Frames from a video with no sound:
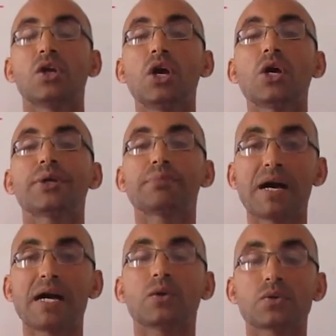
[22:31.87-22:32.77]
learn
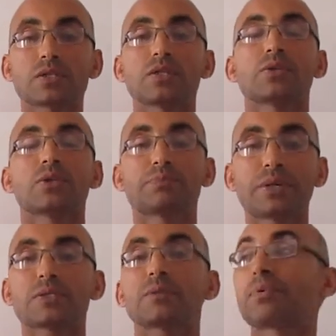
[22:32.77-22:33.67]
about the
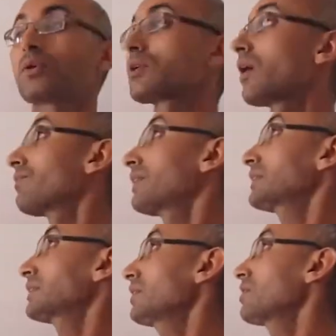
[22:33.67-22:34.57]
principles of
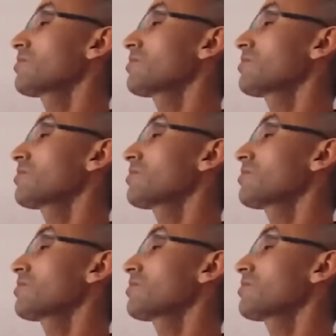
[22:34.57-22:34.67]
this